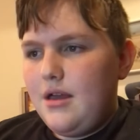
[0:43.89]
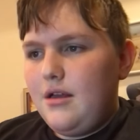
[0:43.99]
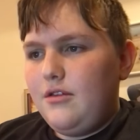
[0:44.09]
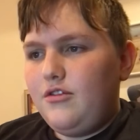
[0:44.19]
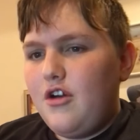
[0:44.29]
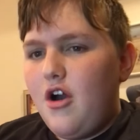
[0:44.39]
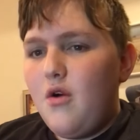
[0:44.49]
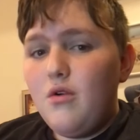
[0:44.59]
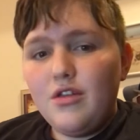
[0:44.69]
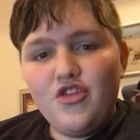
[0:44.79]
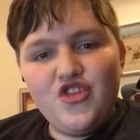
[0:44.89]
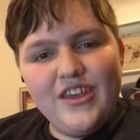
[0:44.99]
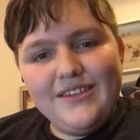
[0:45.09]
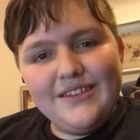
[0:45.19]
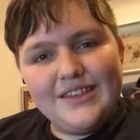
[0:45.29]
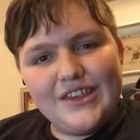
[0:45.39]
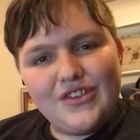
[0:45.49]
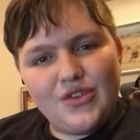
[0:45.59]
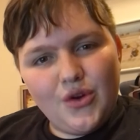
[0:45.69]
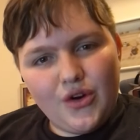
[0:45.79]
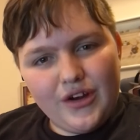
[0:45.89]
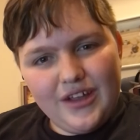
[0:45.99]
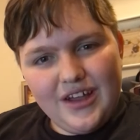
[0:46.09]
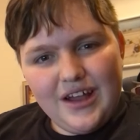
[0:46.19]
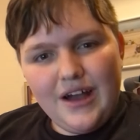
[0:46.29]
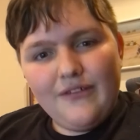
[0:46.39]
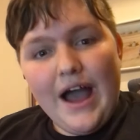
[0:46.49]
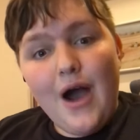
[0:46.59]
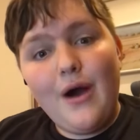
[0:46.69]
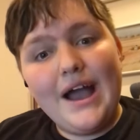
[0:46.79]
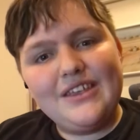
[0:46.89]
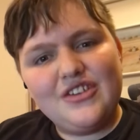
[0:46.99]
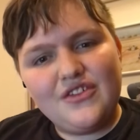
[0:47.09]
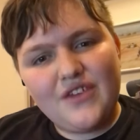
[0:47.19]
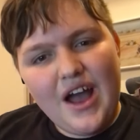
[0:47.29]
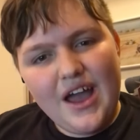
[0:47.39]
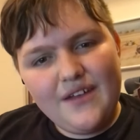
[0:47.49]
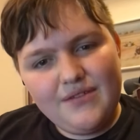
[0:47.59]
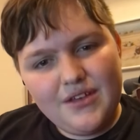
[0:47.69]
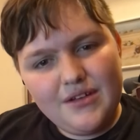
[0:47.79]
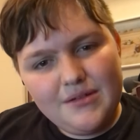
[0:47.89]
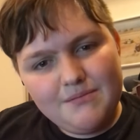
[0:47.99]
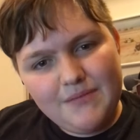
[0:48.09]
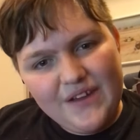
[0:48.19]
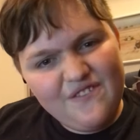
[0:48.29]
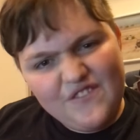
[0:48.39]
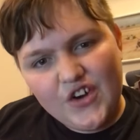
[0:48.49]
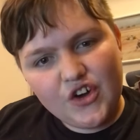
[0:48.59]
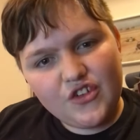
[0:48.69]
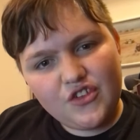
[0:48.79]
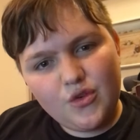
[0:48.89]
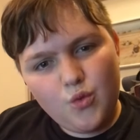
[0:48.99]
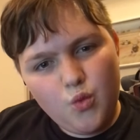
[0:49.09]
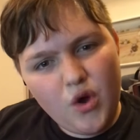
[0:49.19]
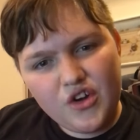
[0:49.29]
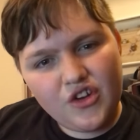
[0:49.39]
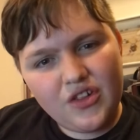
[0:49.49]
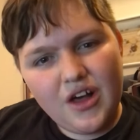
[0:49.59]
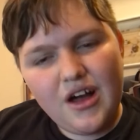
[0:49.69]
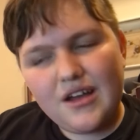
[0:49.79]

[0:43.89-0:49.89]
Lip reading: So, this is the story of how I survived my first Wonderlocke.